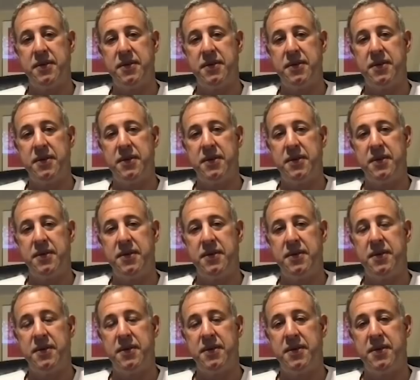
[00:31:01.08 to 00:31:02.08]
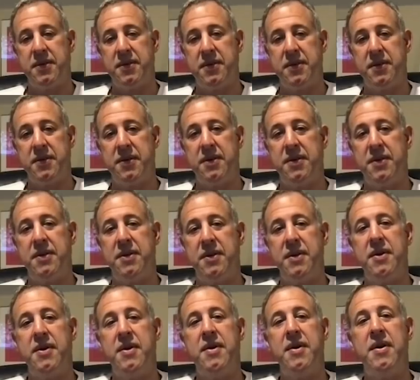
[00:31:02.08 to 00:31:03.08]

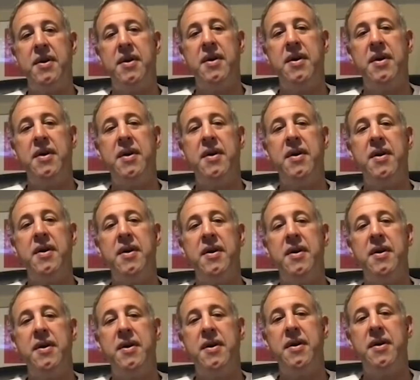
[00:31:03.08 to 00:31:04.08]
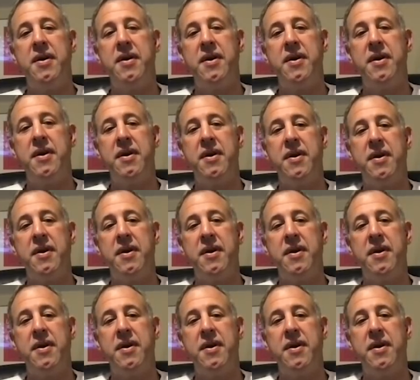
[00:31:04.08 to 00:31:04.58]
This person isn't speaking.